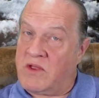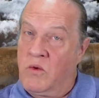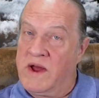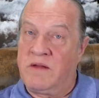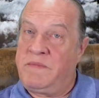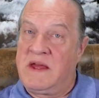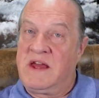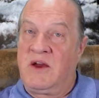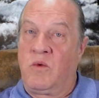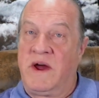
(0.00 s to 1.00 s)
well,
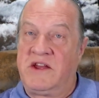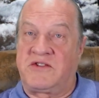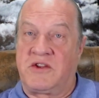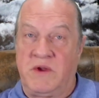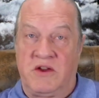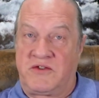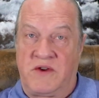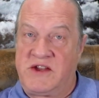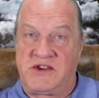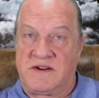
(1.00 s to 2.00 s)
what is the real
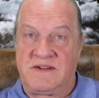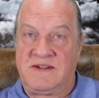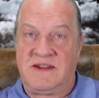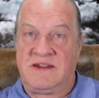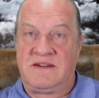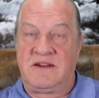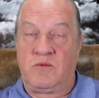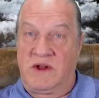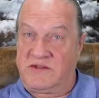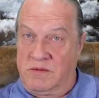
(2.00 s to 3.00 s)
treasure,
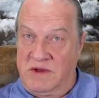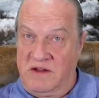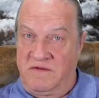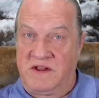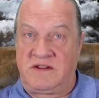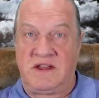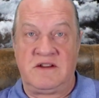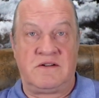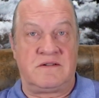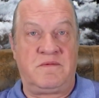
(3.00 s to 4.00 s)
and what's the benefit to
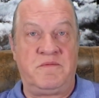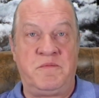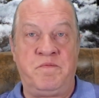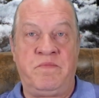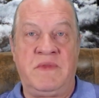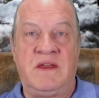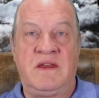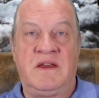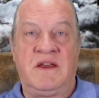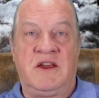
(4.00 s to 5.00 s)
you?
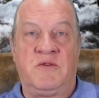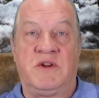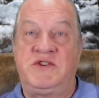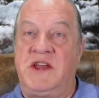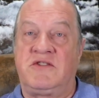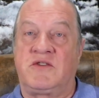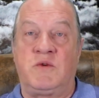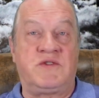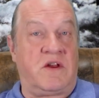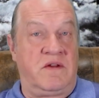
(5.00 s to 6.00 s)
Well, Jesus was,